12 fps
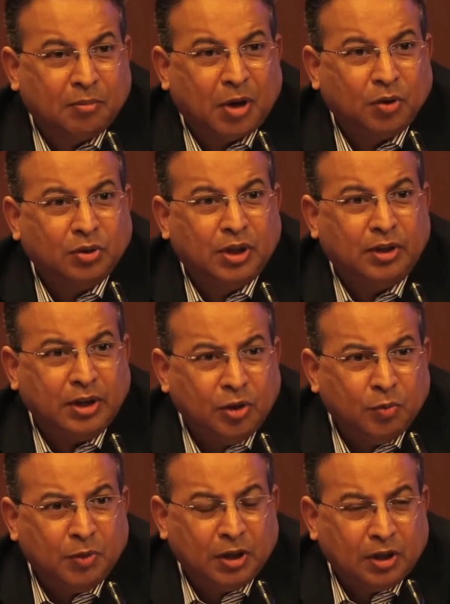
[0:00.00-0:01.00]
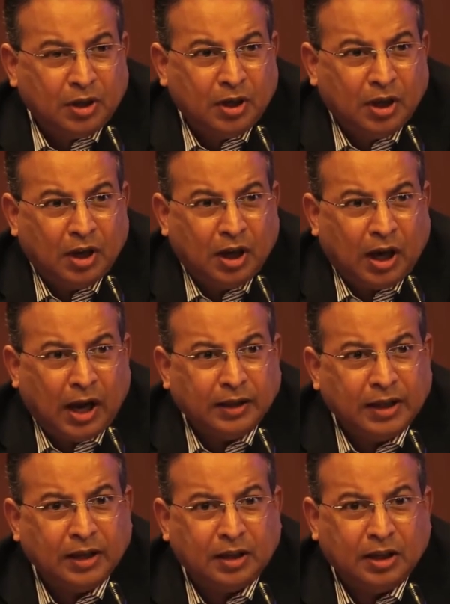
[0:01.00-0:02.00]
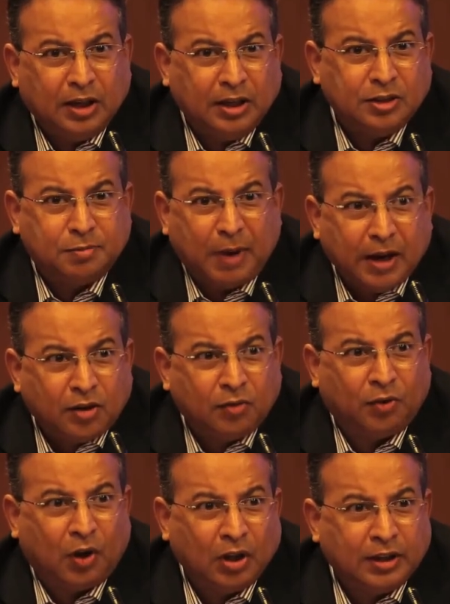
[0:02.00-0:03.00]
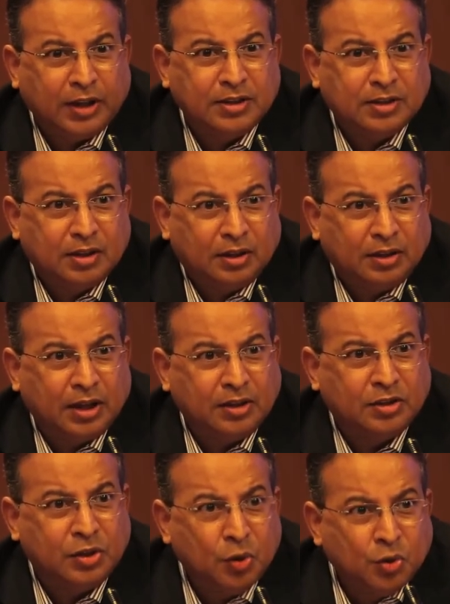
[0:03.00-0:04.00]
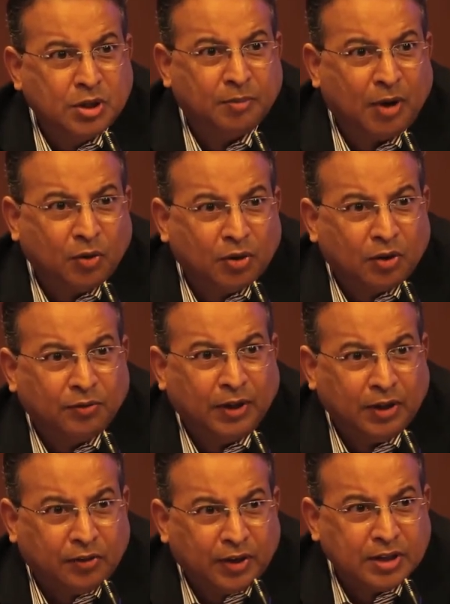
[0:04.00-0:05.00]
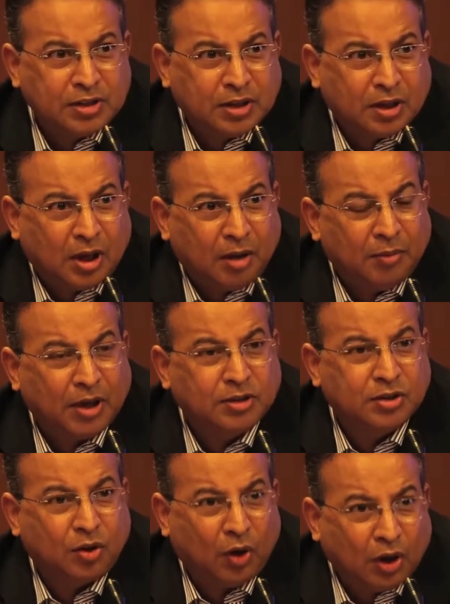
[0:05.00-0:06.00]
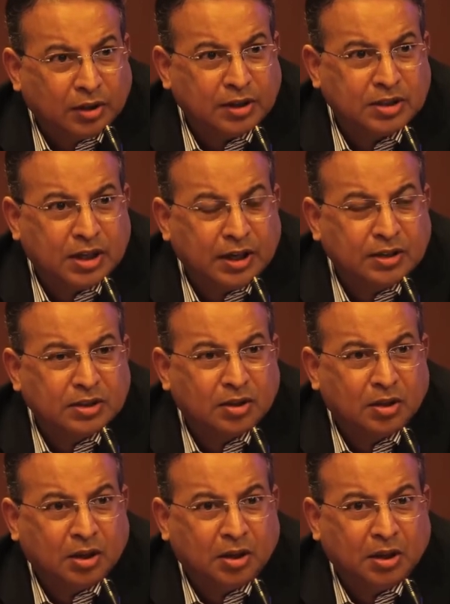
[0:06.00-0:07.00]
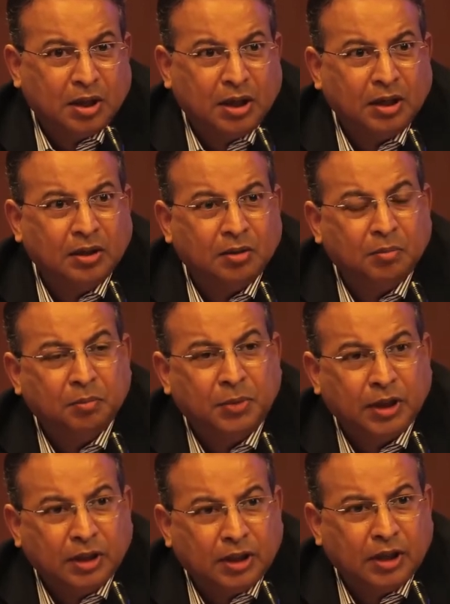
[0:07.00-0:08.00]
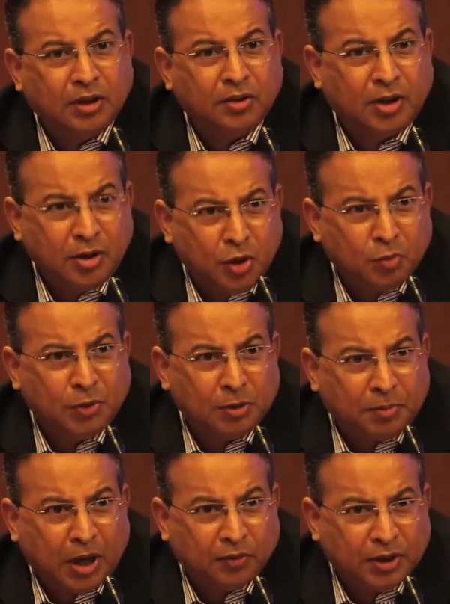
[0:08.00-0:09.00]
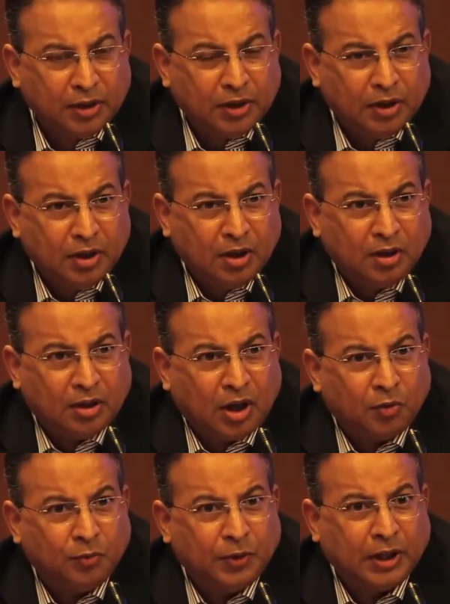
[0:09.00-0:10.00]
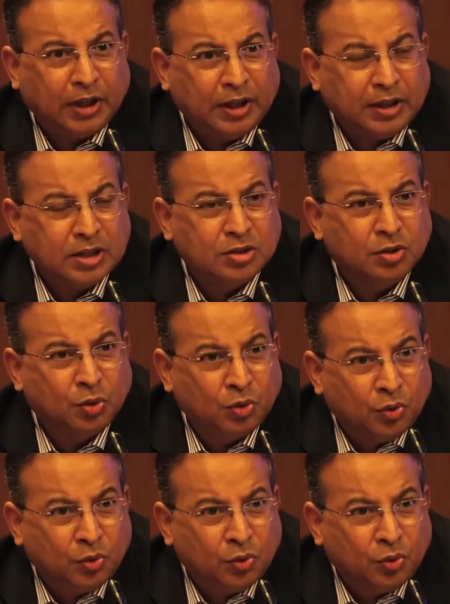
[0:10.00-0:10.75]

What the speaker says: about the renewable. I think in spite of all this, there is huge amount of interest amongst all the states in bringing in renewable power. Now, whether it is through